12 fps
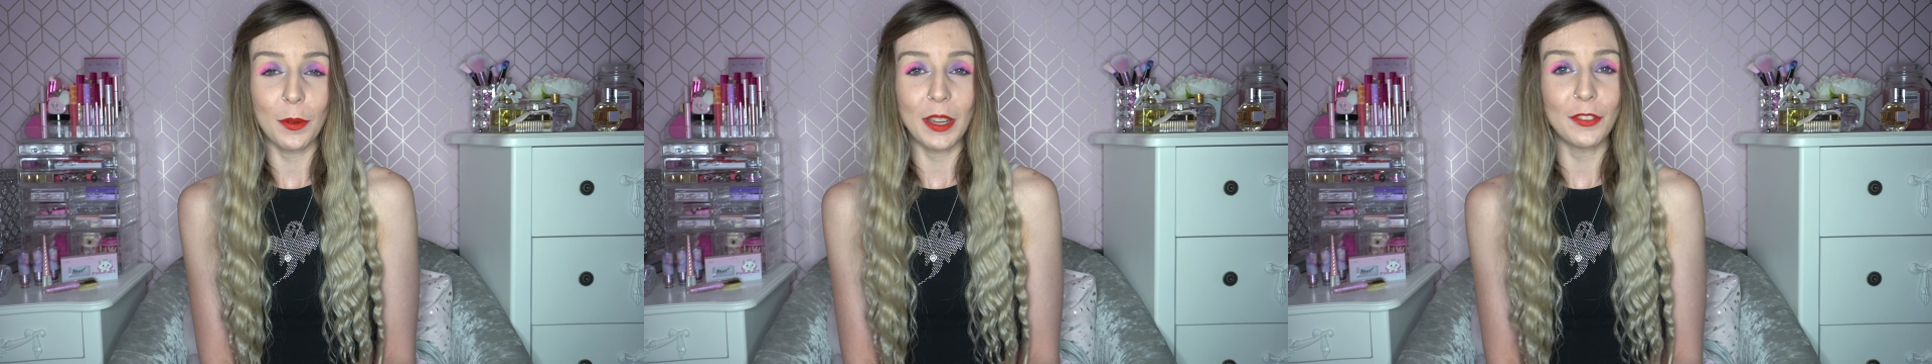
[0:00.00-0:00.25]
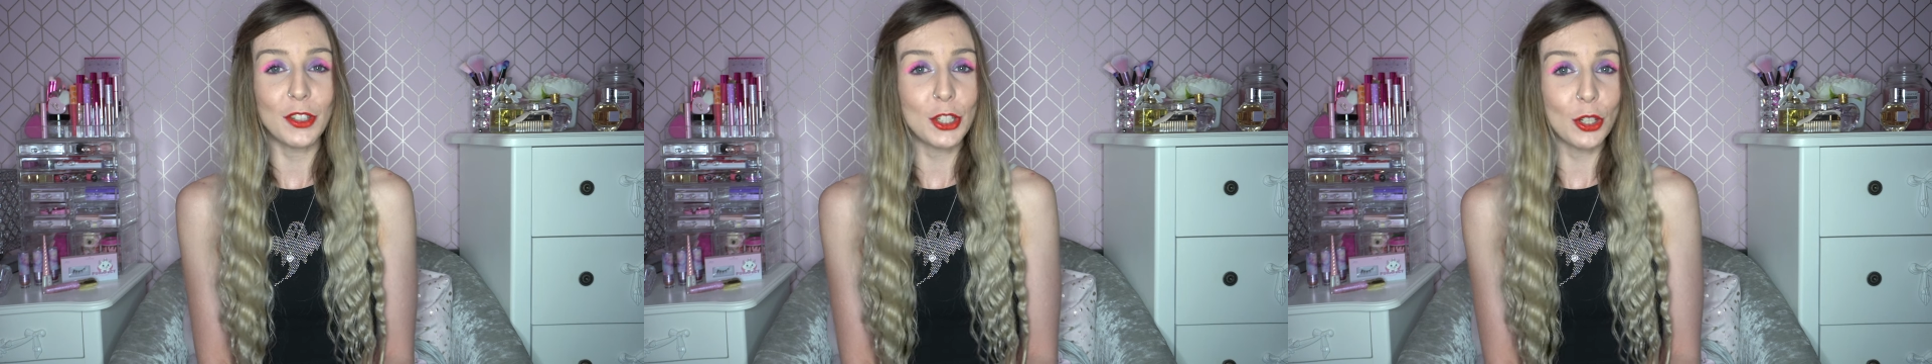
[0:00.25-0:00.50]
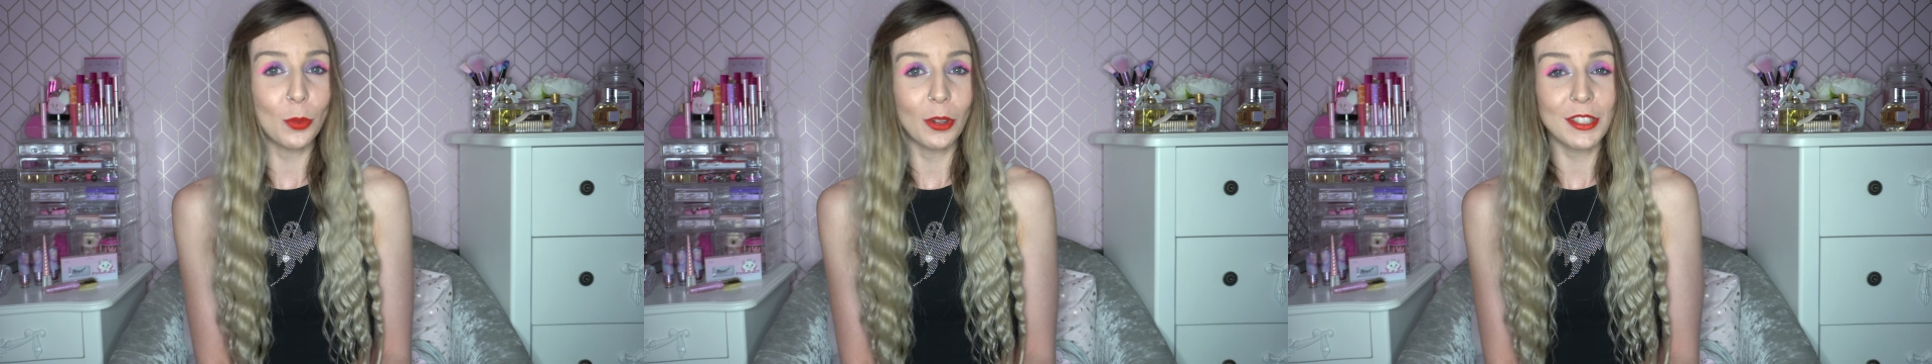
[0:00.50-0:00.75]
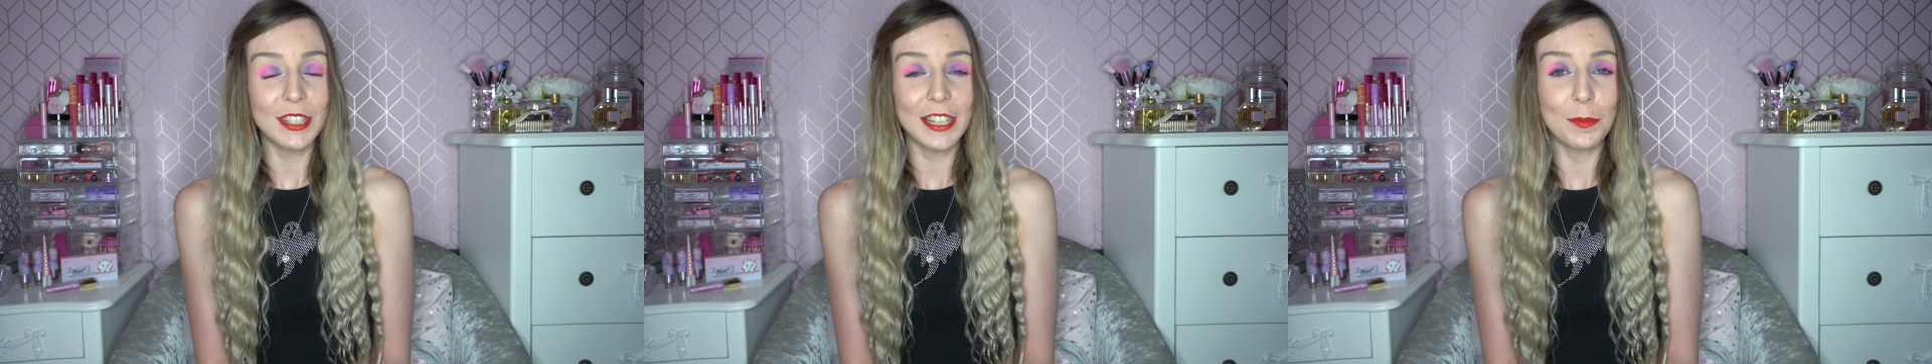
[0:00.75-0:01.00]
If you do
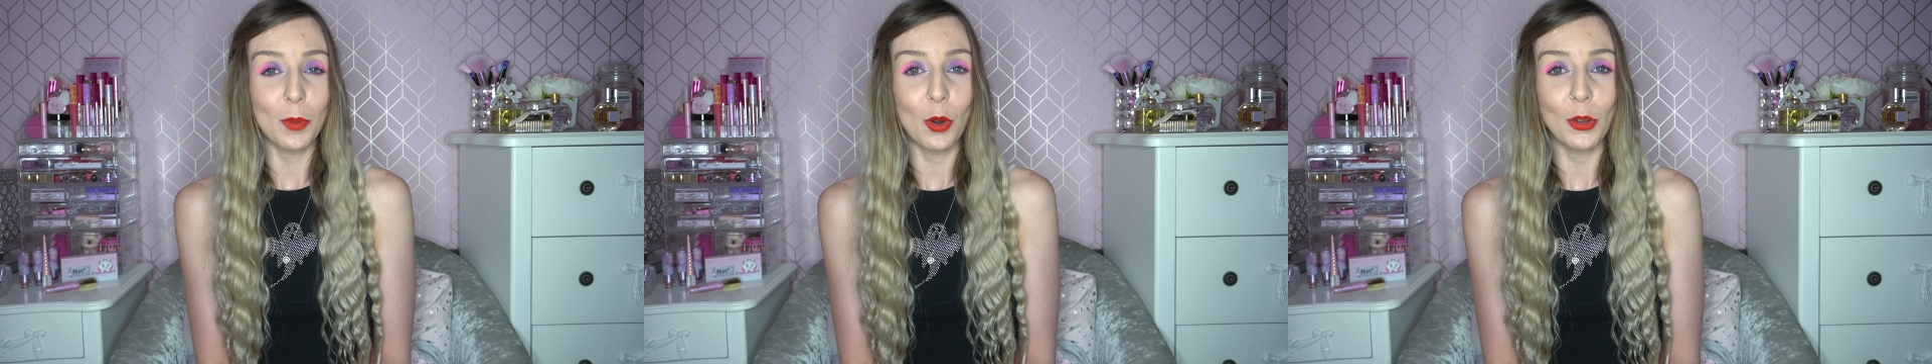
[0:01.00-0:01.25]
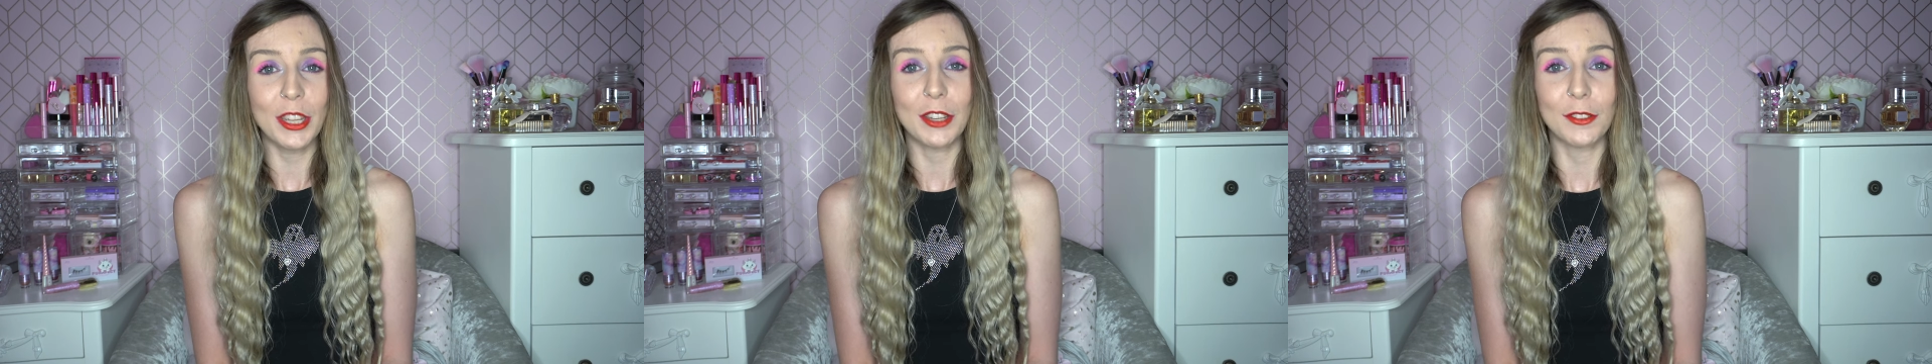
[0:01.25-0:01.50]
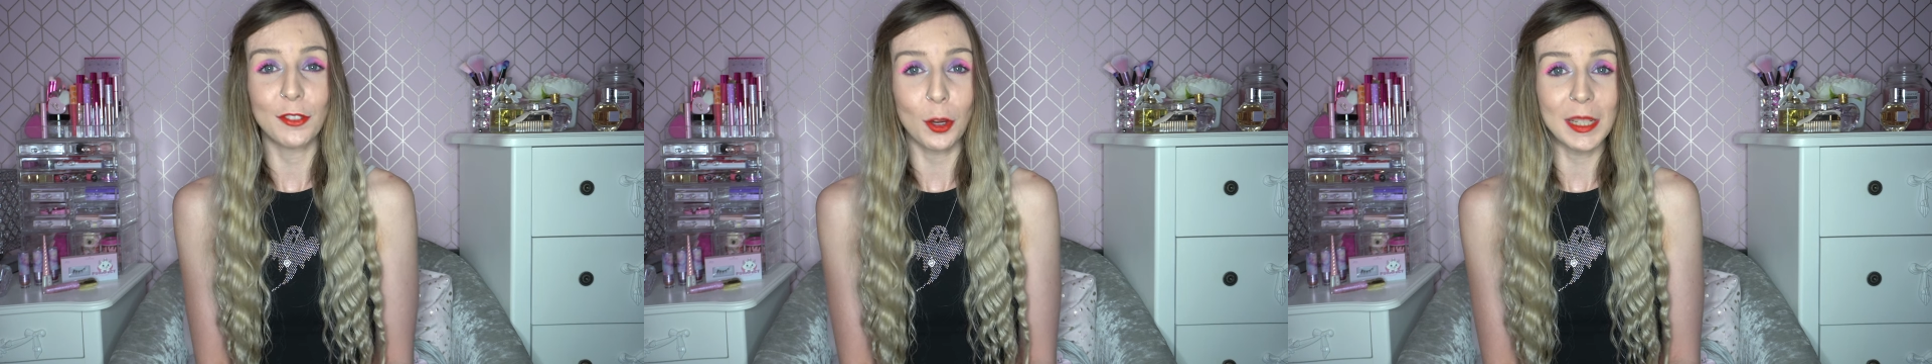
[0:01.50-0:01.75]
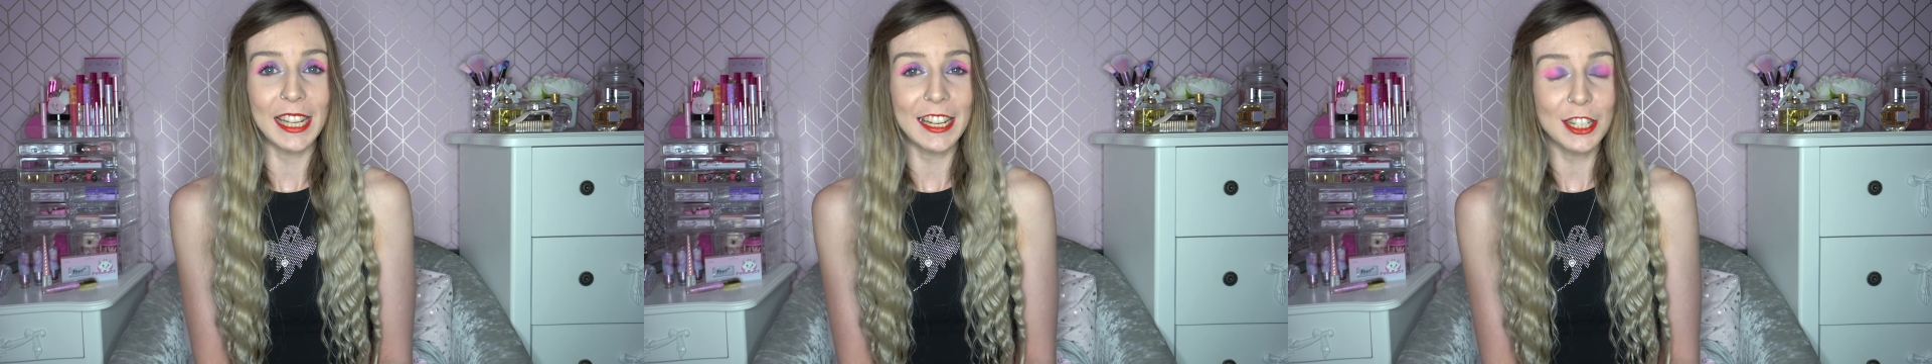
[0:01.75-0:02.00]
want to see more, you can follow
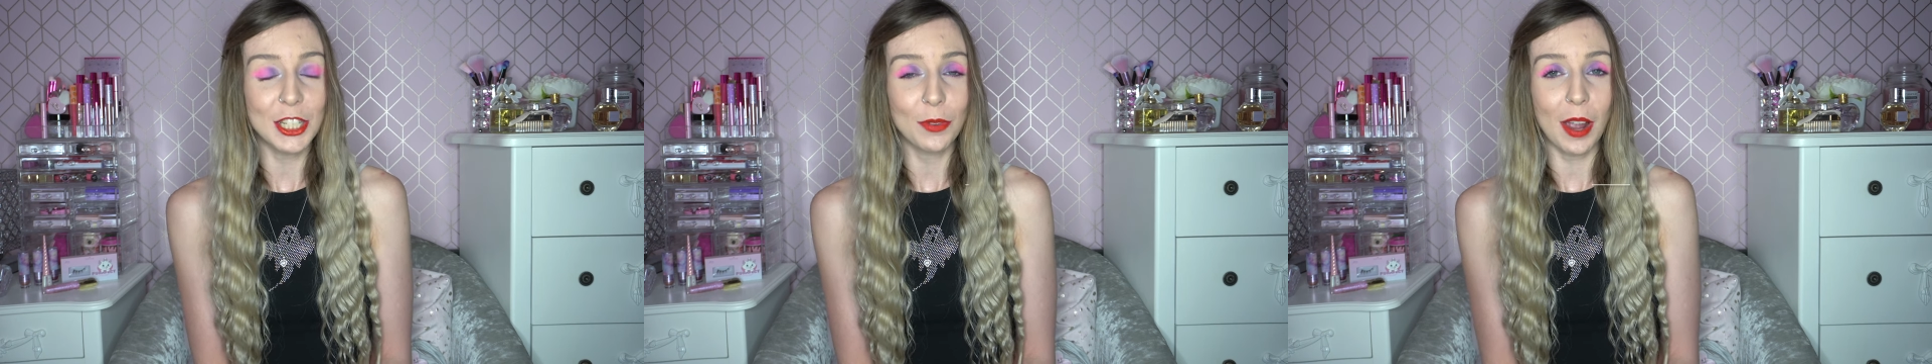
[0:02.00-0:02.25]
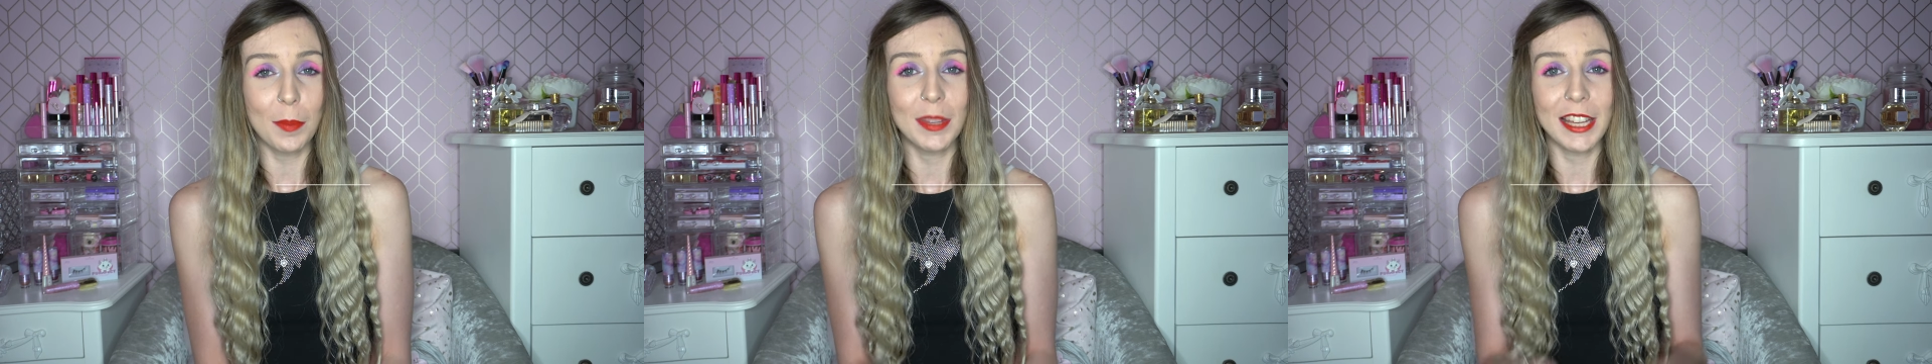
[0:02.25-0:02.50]
me on Instagram.